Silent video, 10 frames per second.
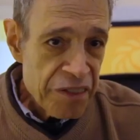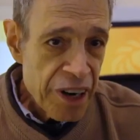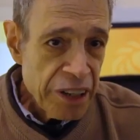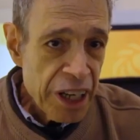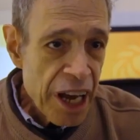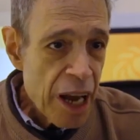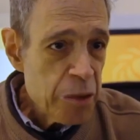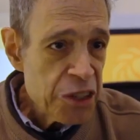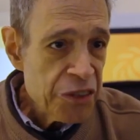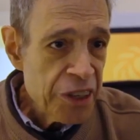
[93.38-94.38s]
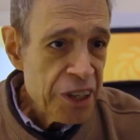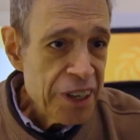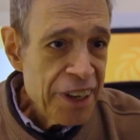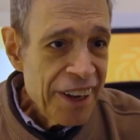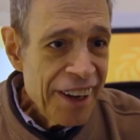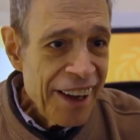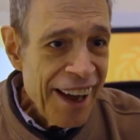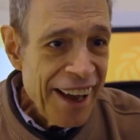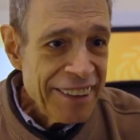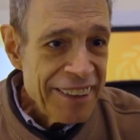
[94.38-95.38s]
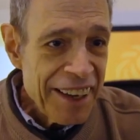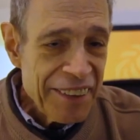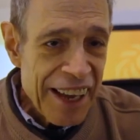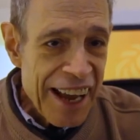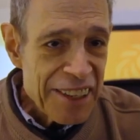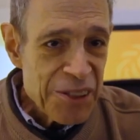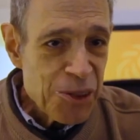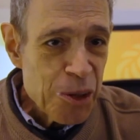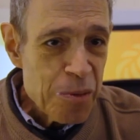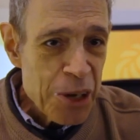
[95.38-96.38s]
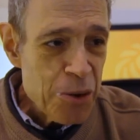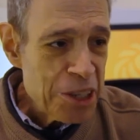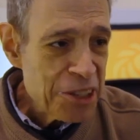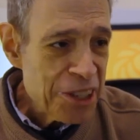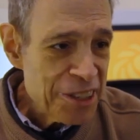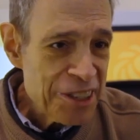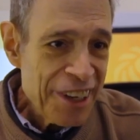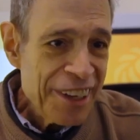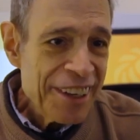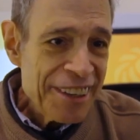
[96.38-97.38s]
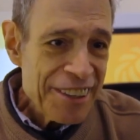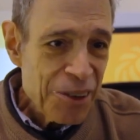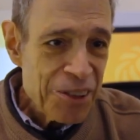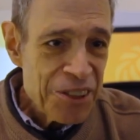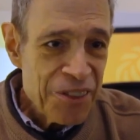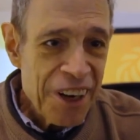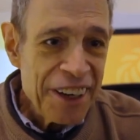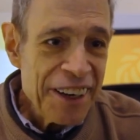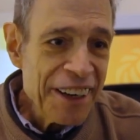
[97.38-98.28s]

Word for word: a friendly atmosphere and uh, they answer all my questions, so it's fine.